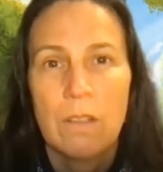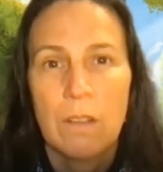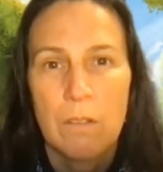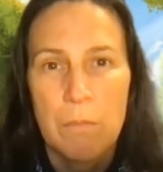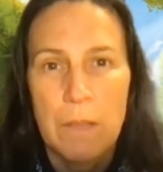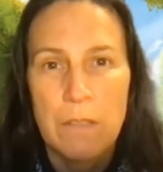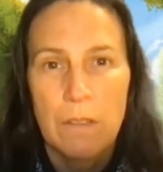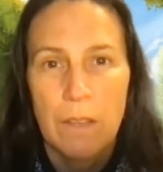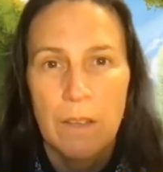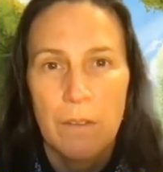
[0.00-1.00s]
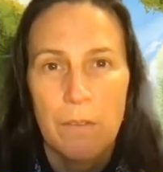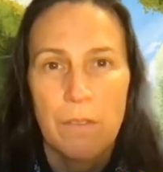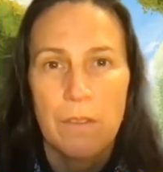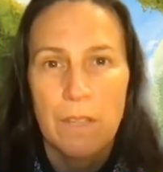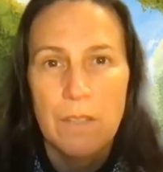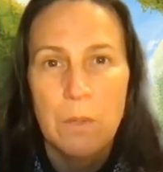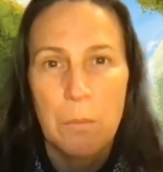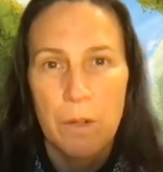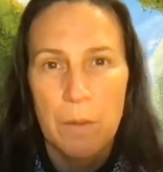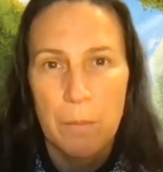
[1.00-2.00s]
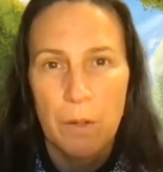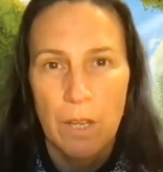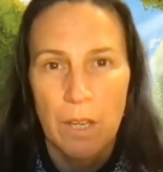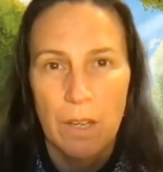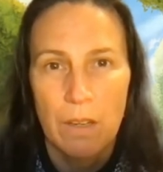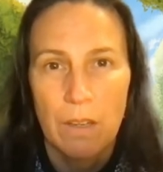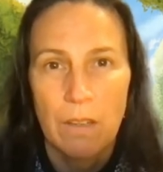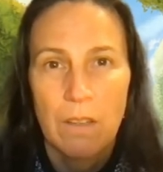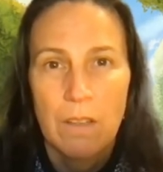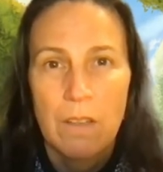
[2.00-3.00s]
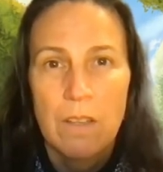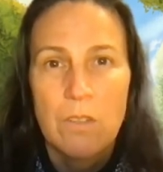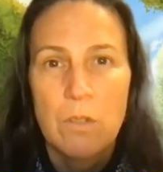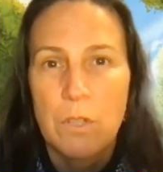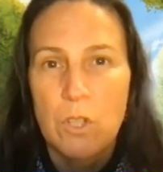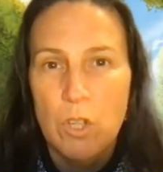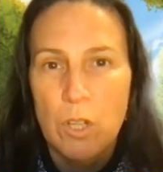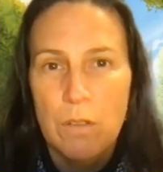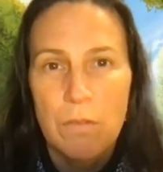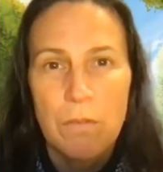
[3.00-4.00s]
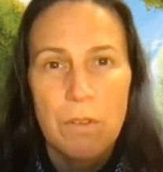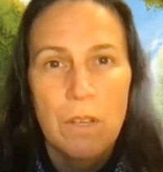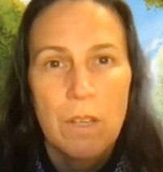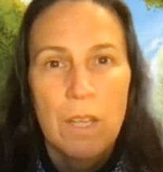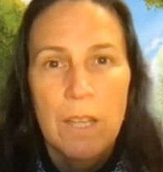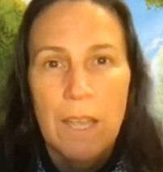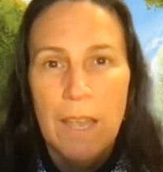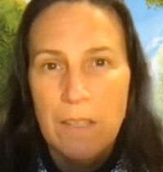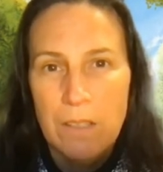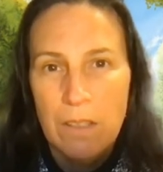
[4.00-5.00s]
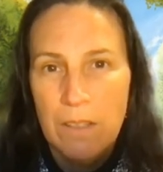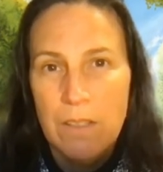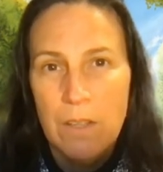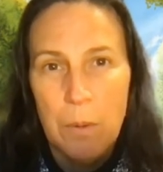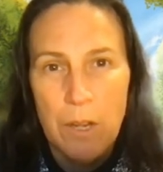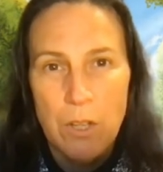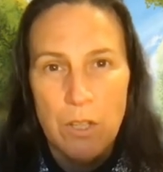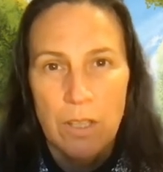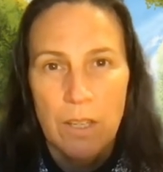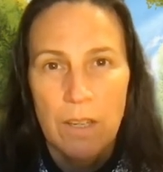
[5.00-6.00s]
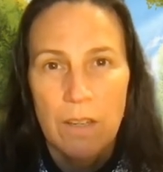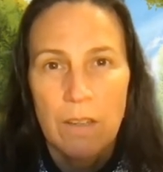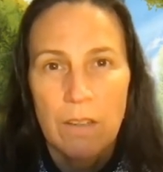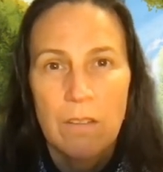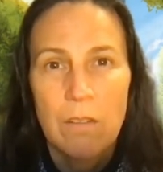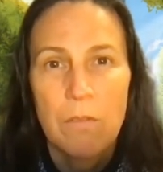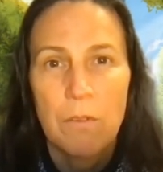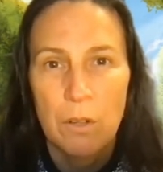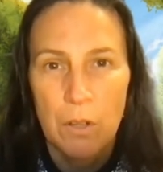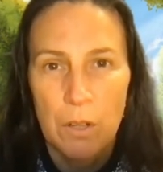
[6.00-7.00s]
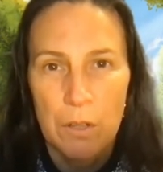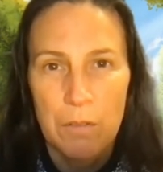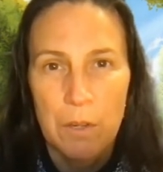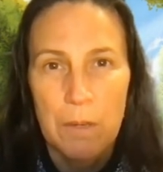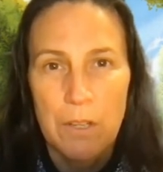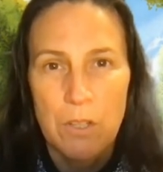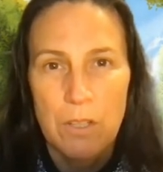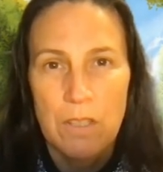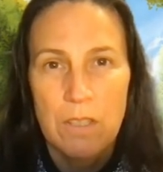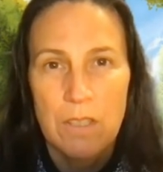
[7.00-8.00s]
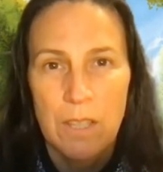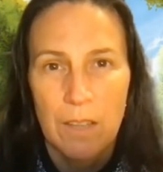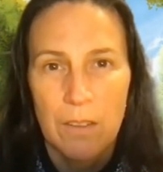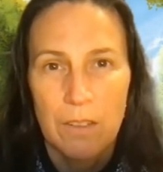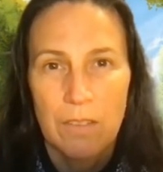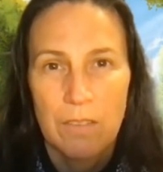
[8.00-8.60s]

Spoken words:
of mental health into primary care to achieve excellence in patient care for all of our patients together.